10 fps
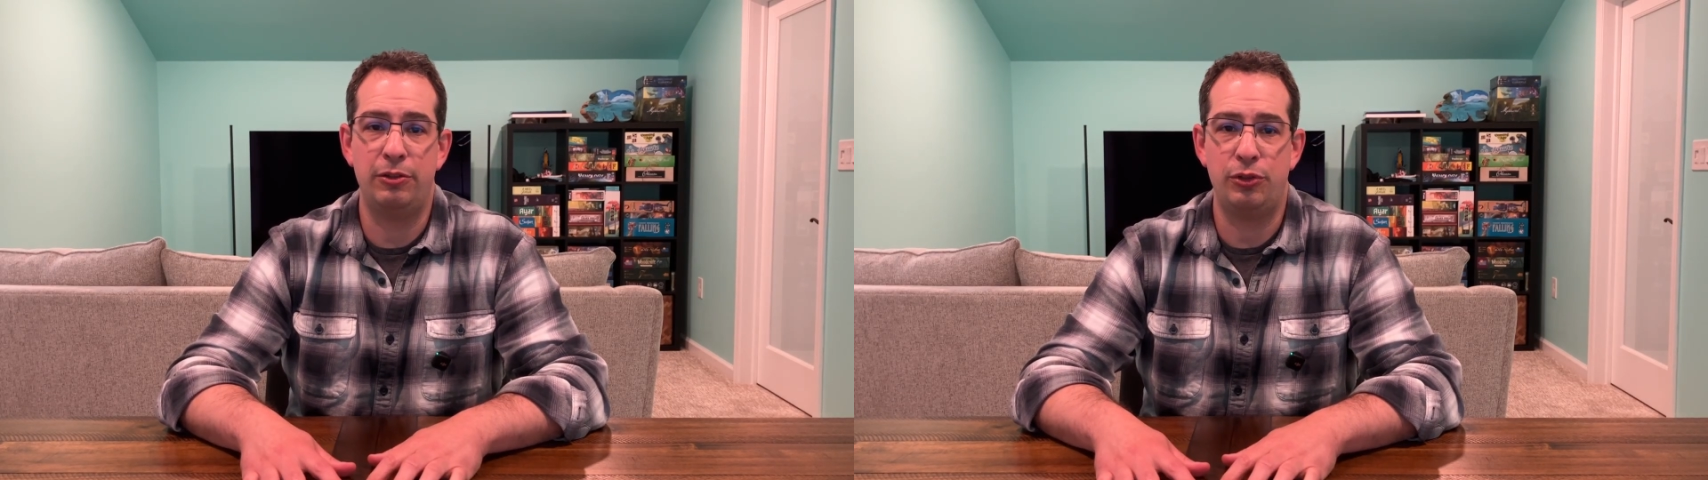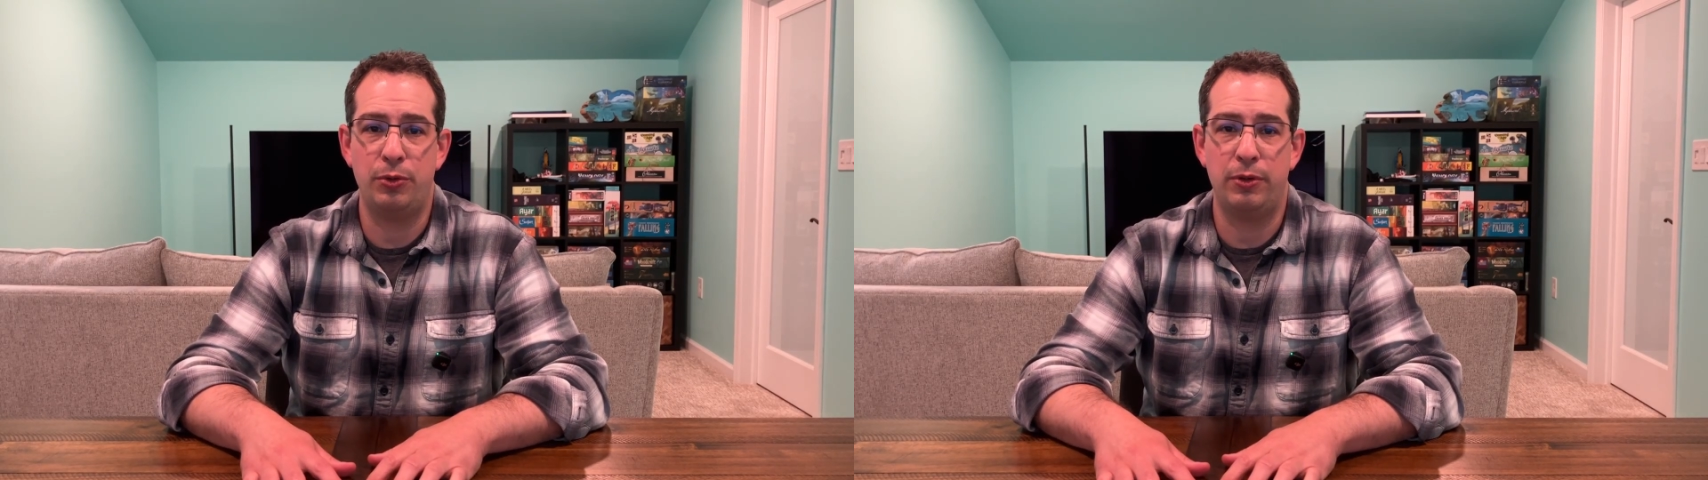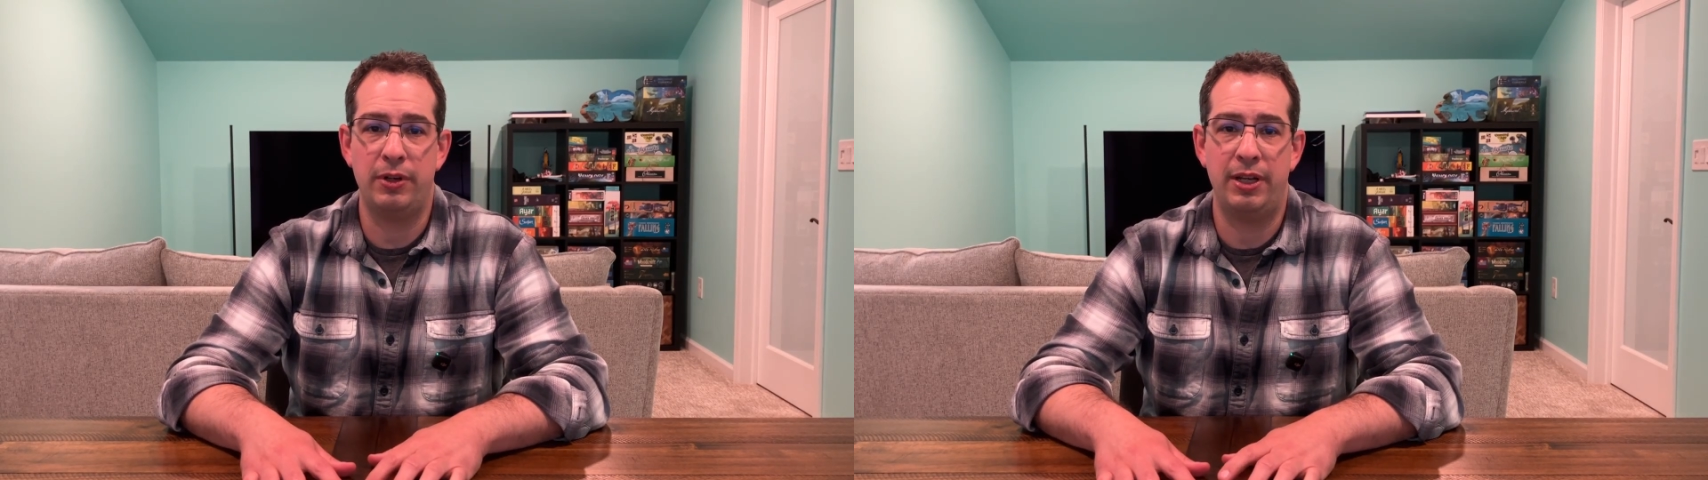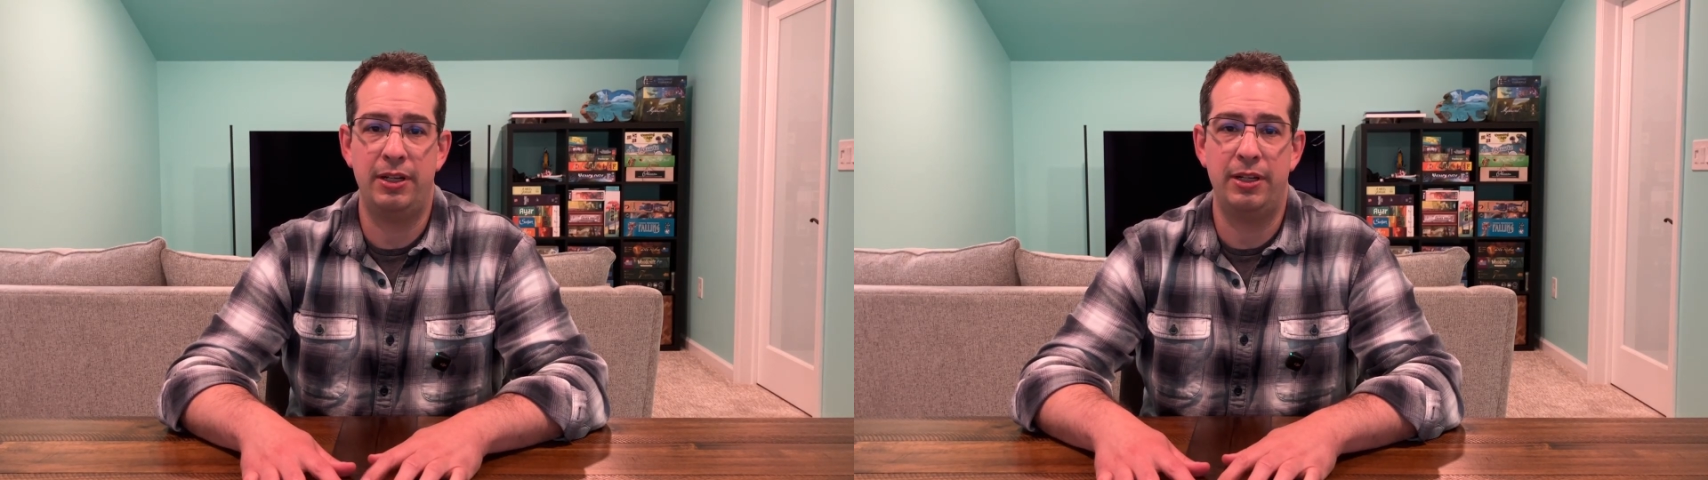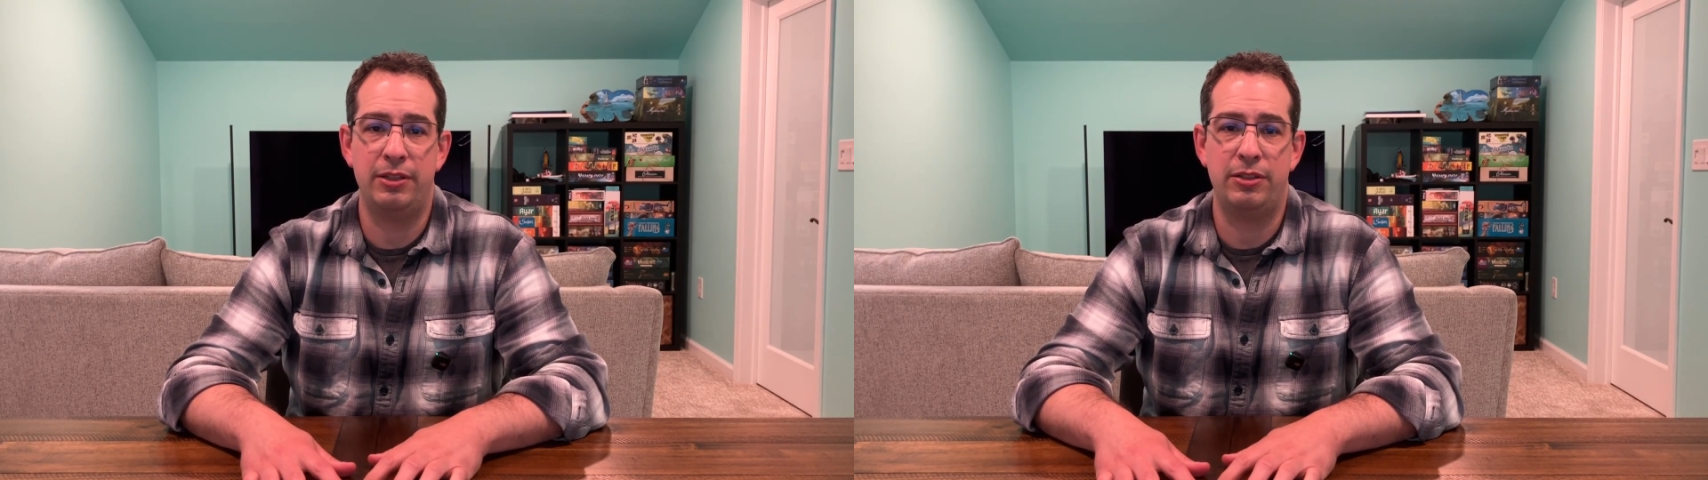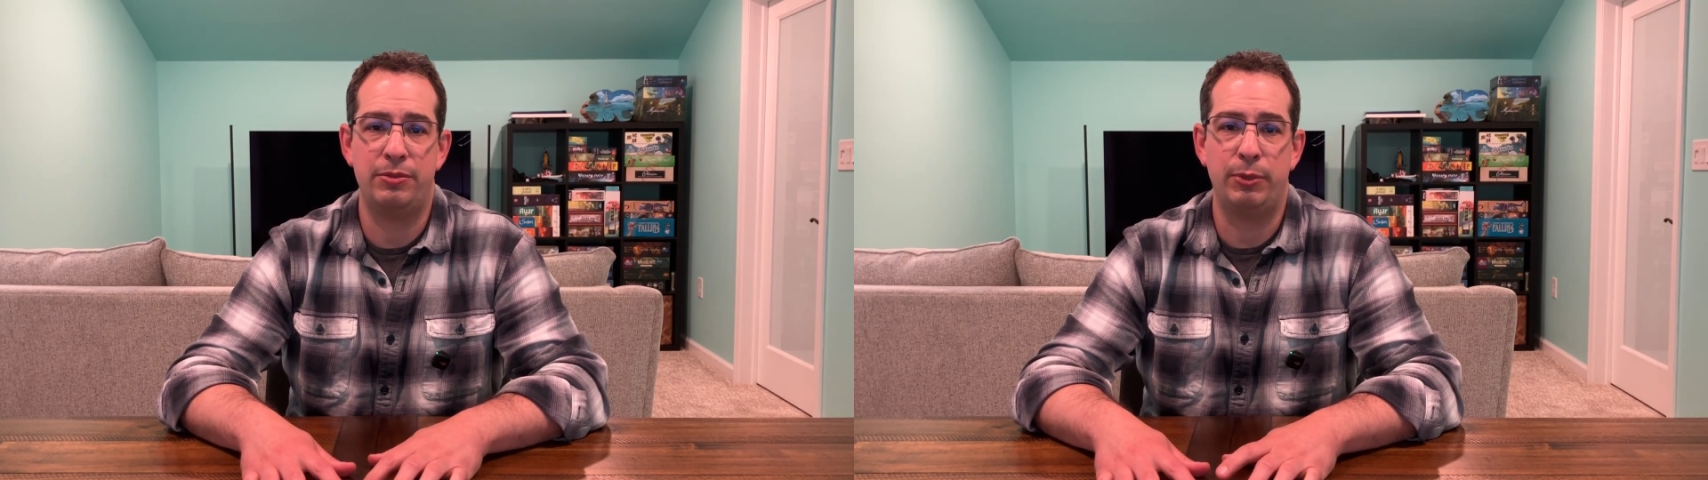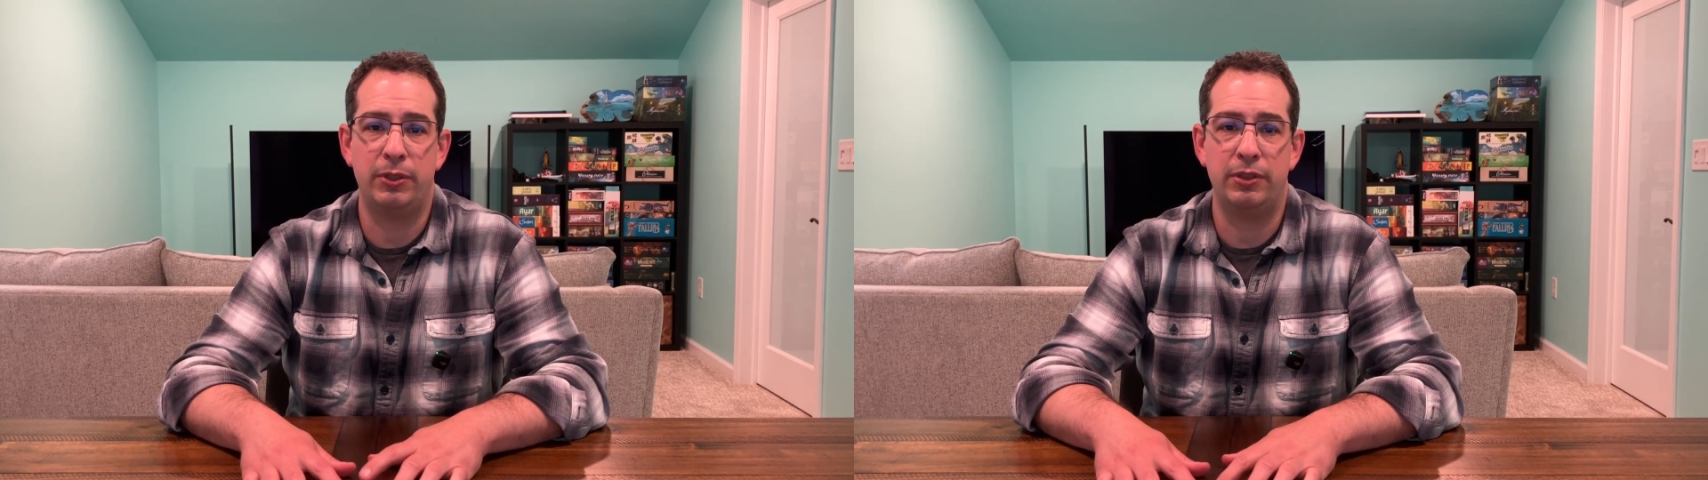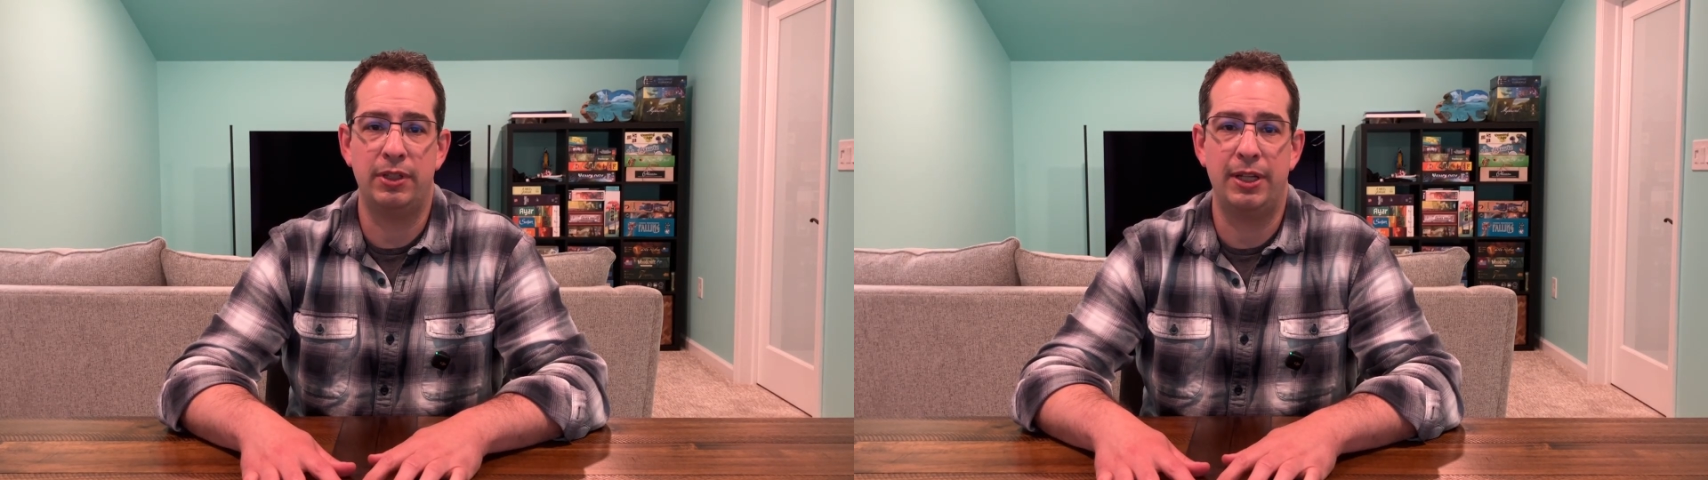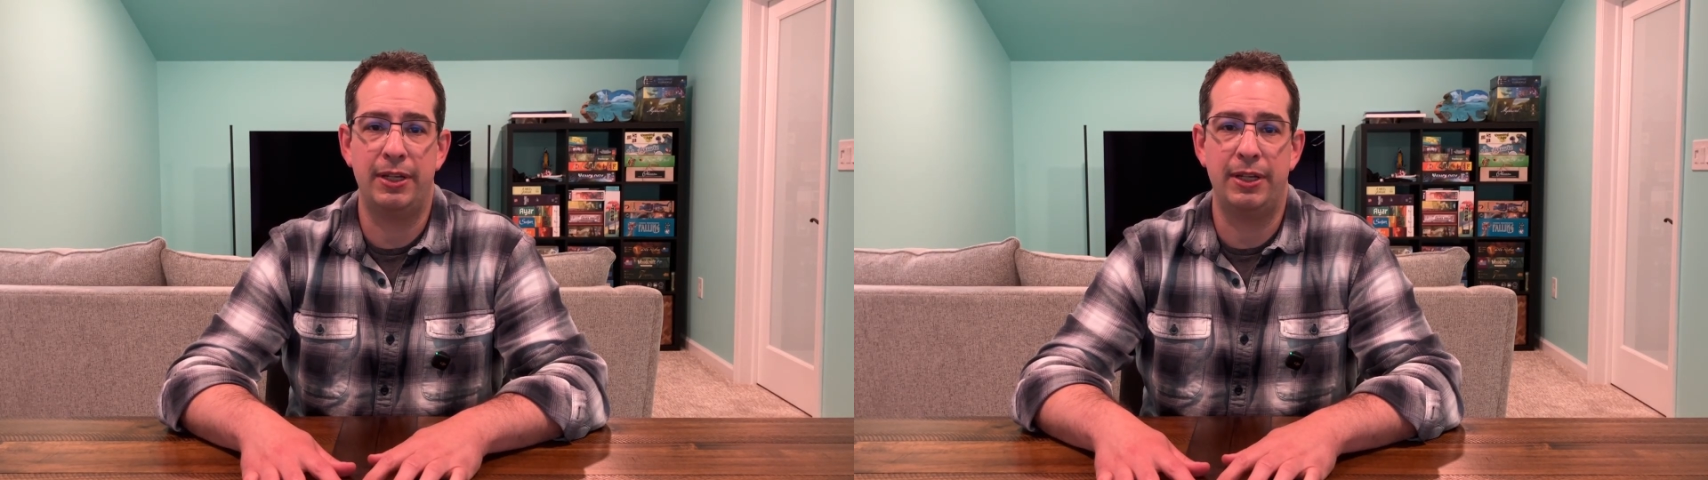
shore in a small